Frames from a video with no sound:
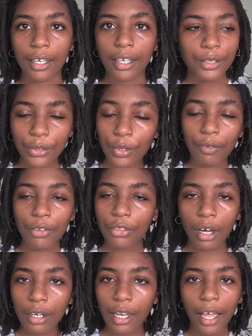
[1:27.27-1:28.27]
You ever
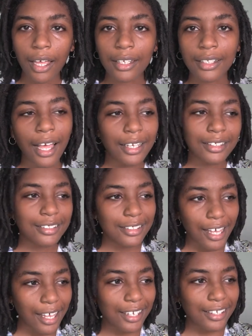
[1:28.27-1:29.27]
thought of that?
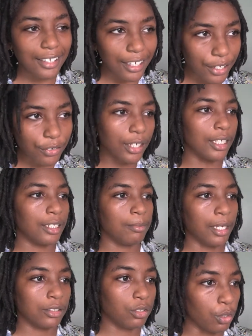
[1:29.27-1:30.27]
That literally
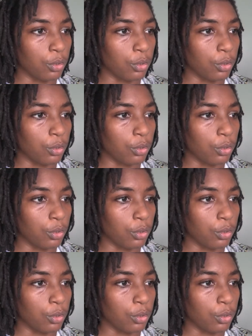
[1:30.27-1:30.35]
makes no